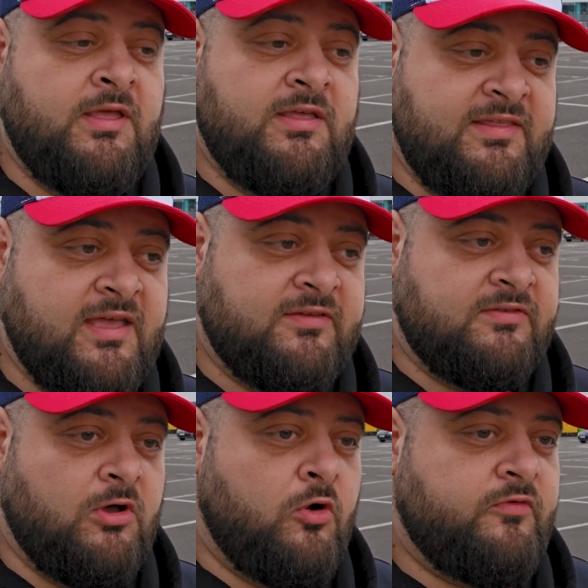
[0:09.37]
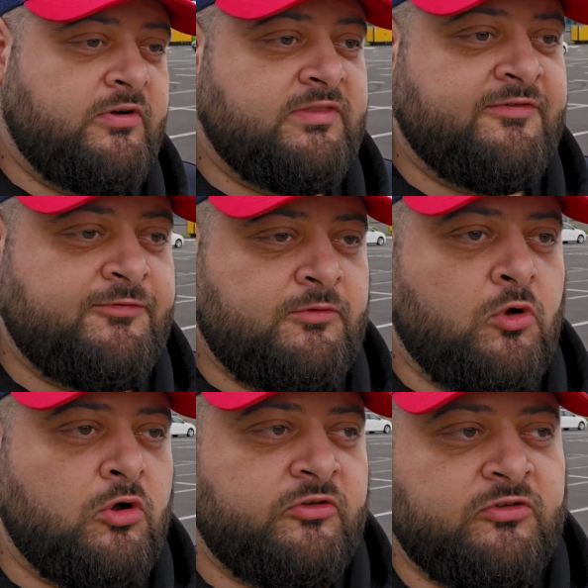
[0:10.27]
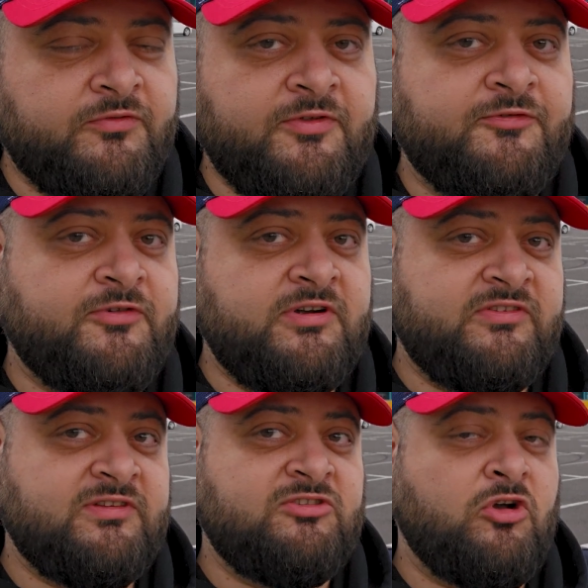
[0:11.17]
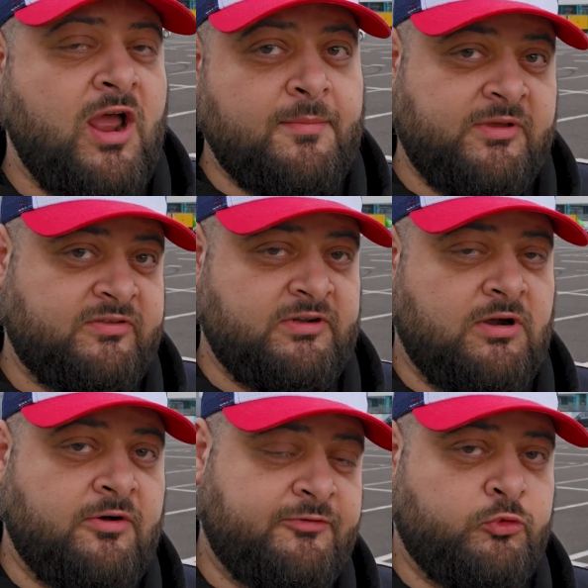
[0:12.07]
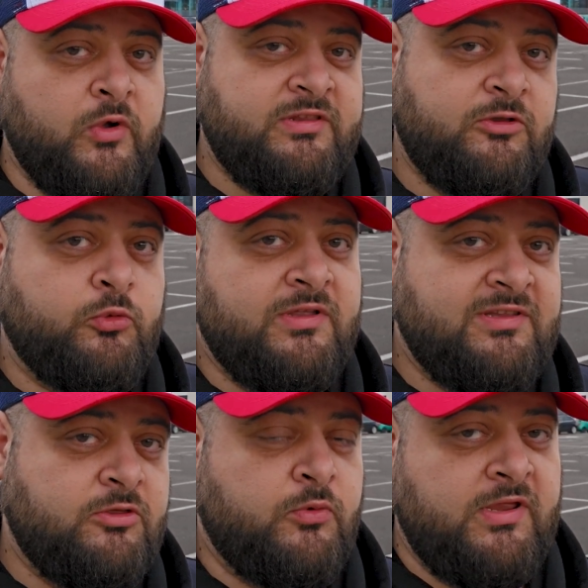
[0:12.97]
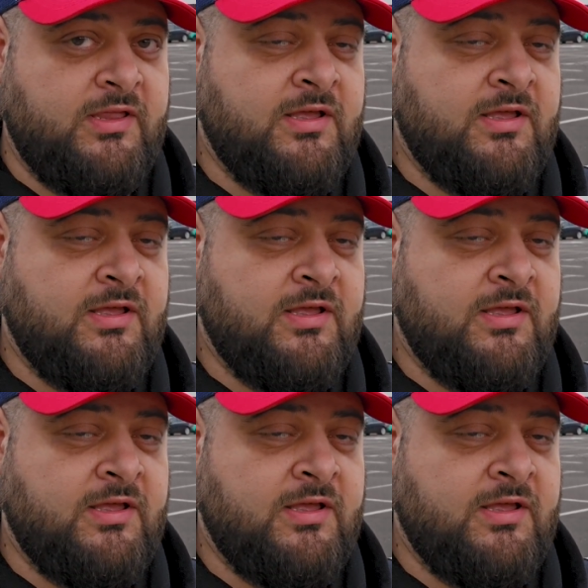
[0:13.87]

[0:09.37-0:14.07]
Yes, over the course of the first trimester of 2023,